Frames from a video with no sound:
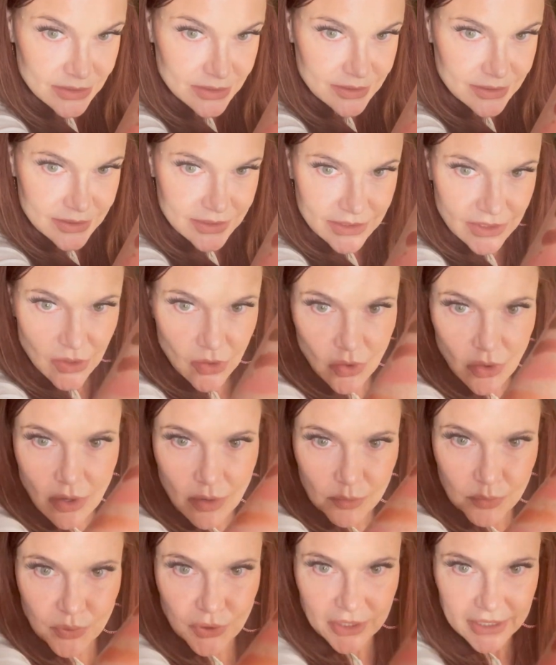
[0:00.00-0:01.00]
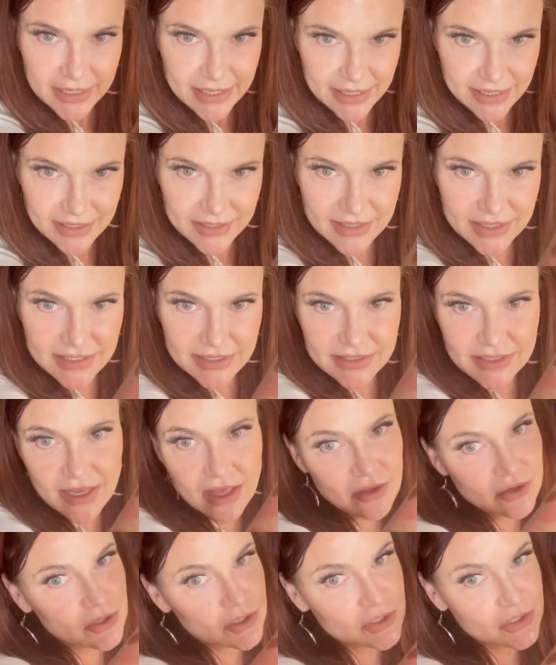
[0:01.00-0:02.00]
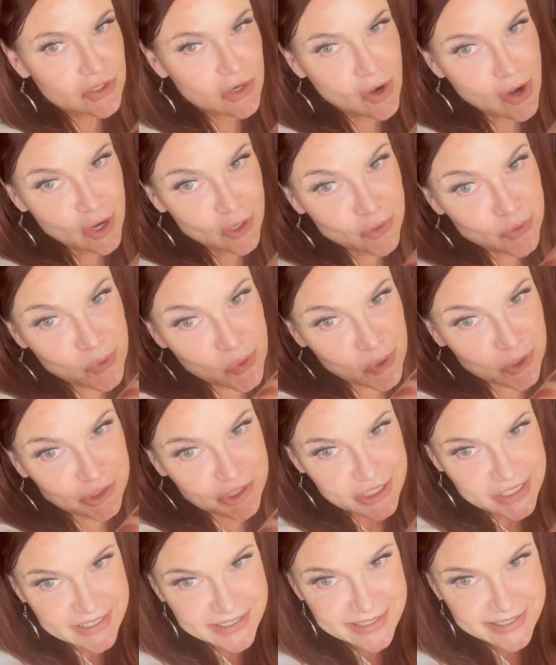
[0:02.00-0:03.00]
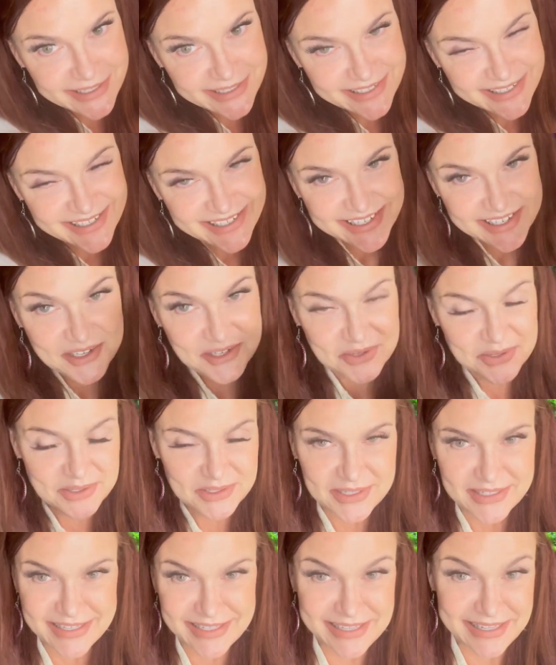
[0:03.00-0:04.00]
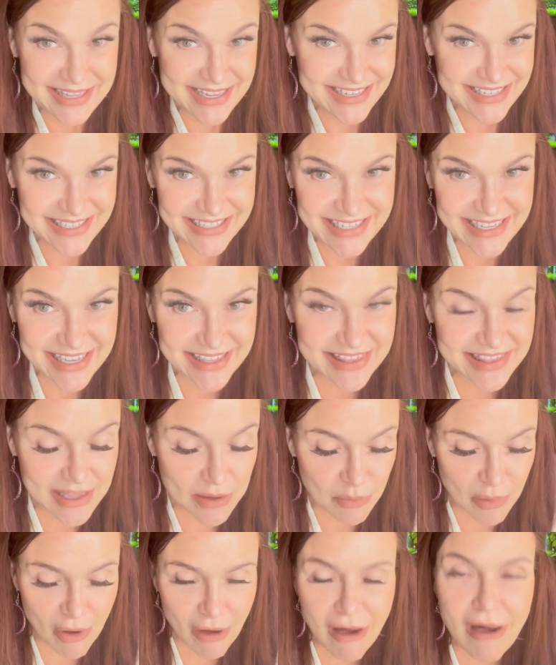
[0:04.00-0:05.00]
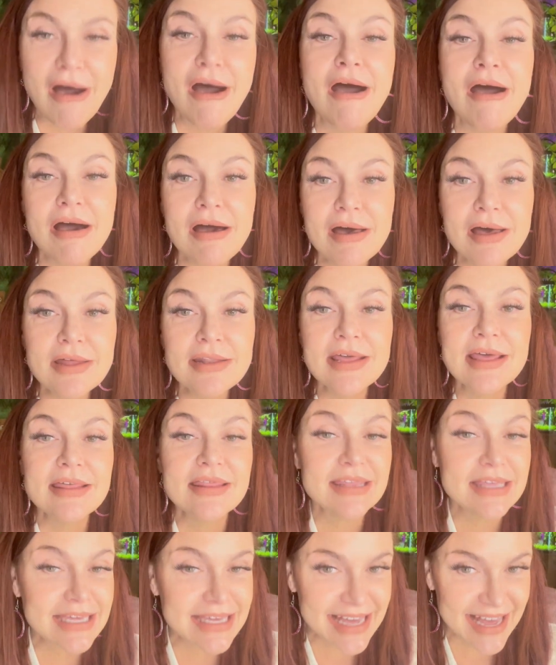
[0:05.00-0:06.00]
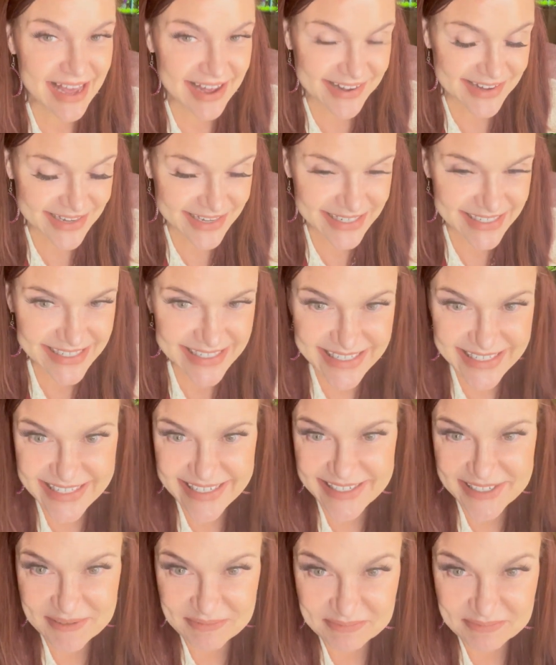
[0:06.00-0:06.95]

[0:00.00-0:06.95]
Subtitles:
So pretty. These colors are gorgeous. So let's get them on the eyes.